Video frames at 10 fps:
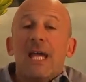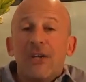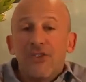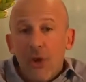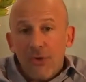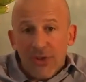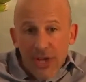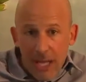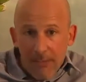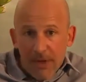And I chose the
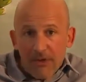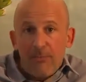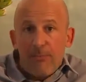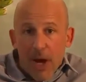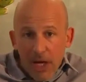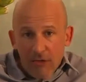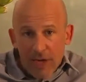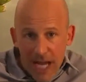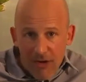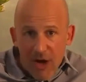name because
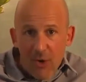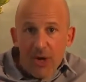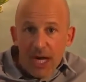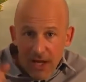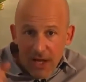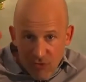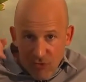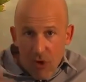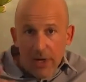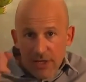Binary Arrow is
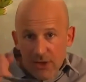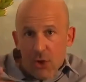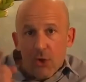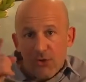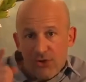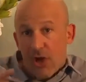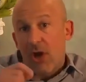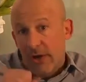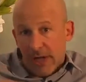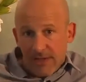right on
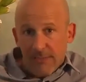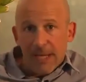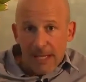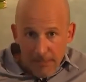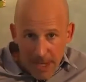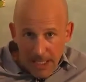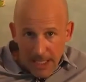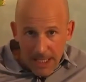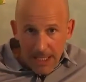target to make money.